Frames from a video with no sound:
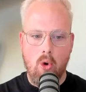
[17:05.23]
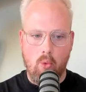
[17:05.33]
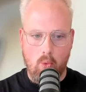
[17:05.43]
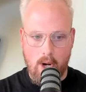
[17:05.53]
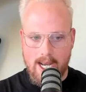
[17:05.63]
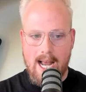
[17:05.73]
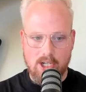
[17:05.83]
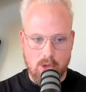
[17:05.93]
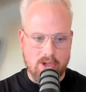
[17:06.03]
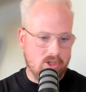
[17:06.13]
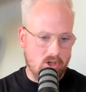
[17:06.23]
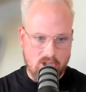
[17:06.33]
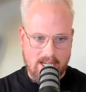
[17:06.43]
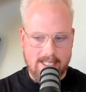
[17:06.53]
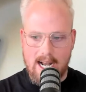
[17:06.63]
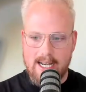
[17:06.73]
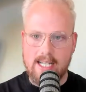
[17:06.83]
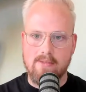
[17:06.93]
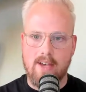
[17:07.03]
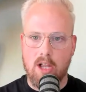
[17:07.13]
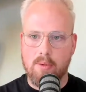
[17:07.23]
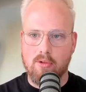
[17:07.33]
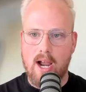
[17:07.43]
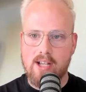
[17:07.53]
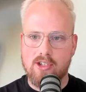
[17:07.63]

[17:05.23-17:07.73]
when I do a search like .NET developer, right?